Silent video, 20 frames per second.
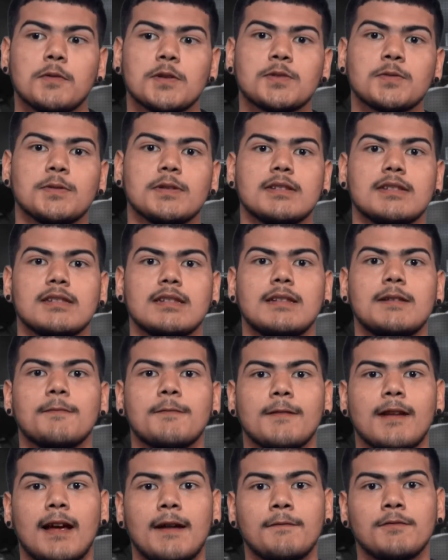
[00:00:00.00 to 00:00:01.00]
which was
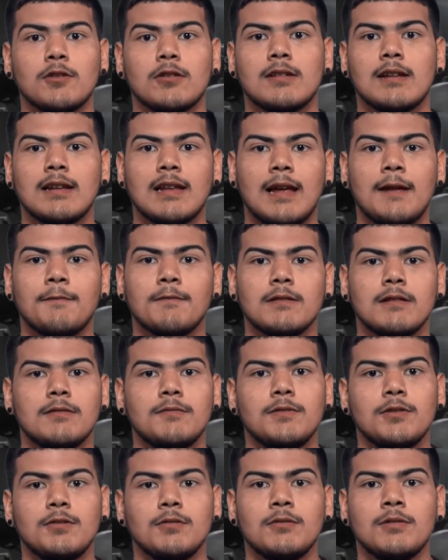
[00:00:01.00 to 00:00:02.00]
live life, don't let life
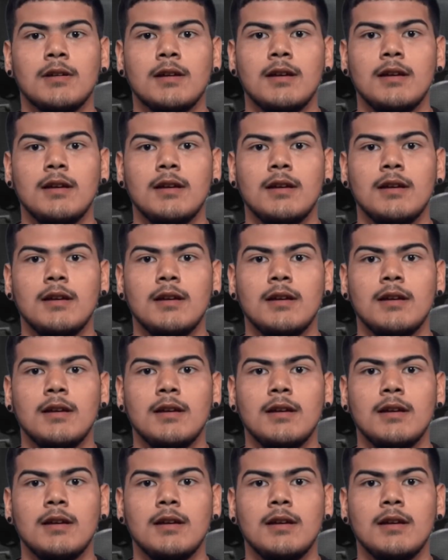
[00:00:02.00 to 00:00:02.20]
live you.